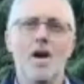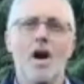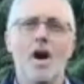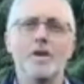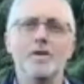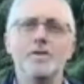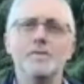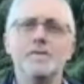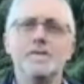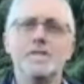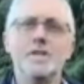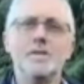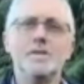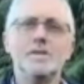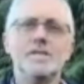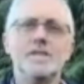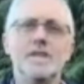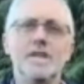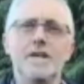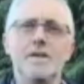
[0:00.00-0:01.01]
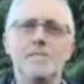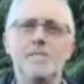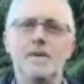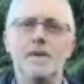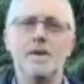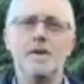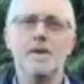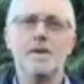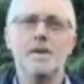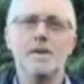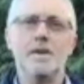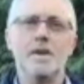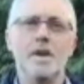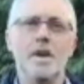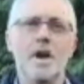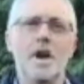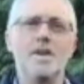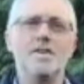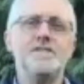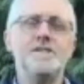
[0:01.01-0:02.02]
"Are you still sleeping
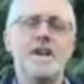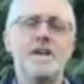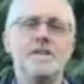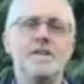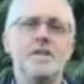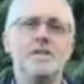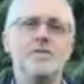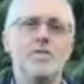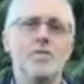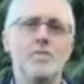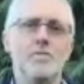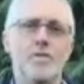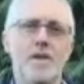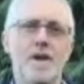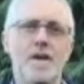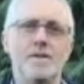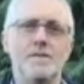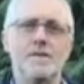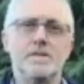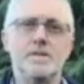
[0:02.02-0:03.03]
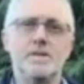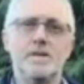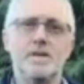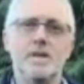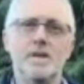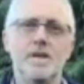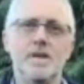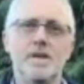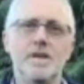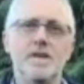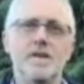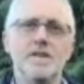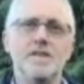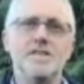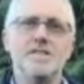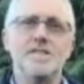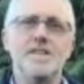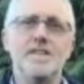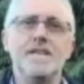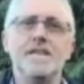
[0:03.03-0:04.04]
and taking your rest?
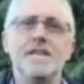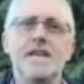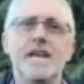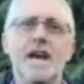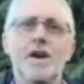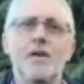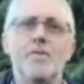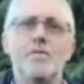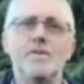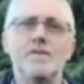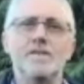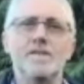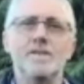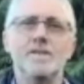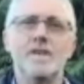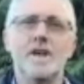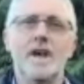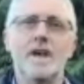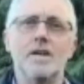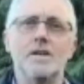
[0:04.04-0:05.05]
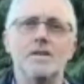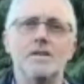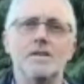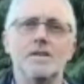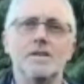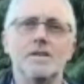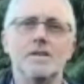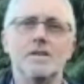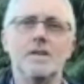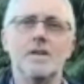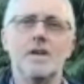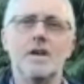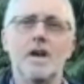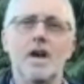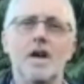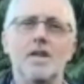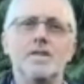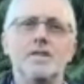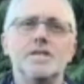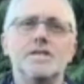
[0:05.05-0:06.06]
See, the hour is at hand,
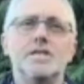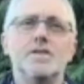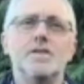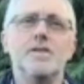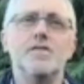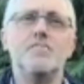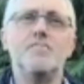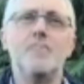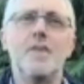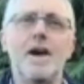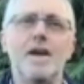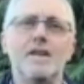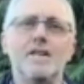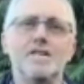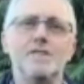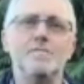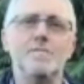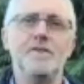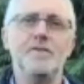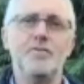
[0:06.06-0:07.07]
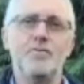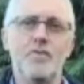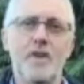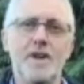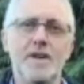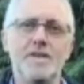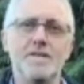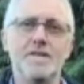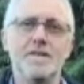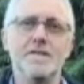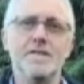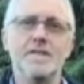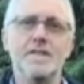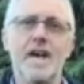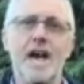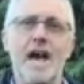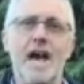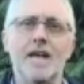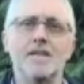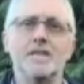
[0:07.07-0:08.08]
and the Son of Man is betrayed into the
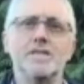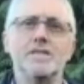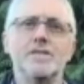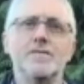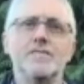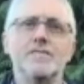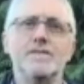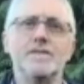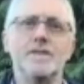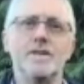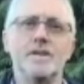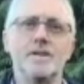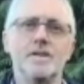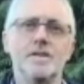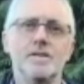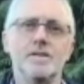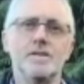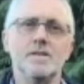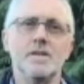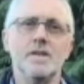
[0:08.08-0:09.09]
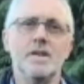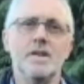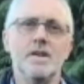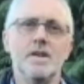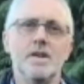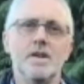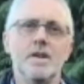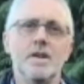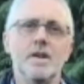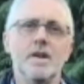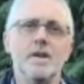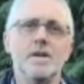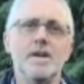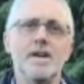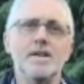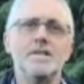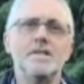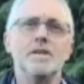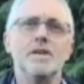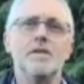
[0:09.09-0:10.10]
hands of sinners.
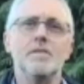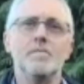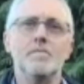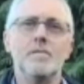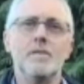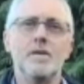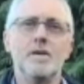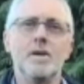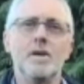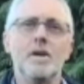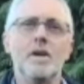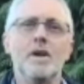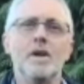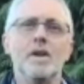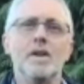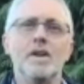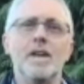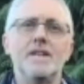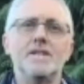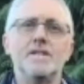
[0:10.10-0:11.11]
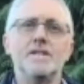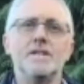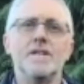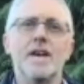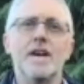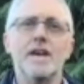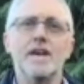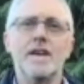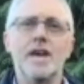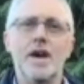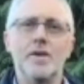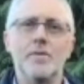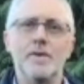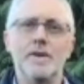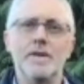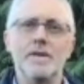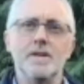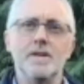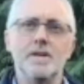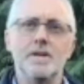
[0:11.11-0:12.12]
Get up, let us get
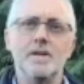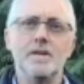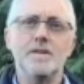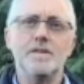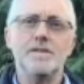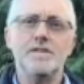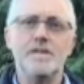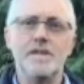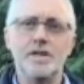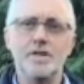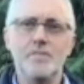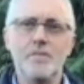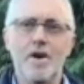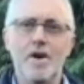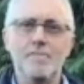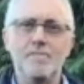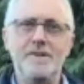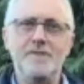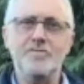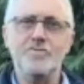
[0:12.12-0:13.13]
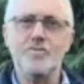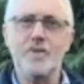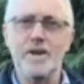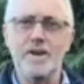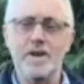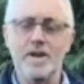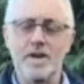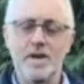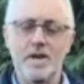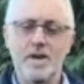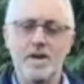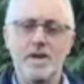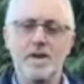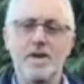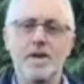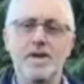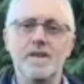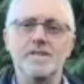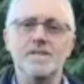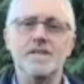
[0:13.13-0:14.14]
going. See, my betrayer
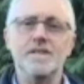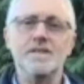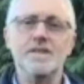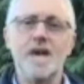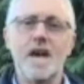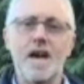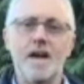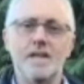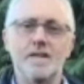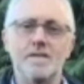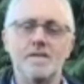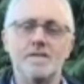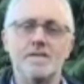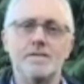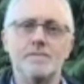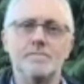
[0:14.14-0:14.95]
is at hand."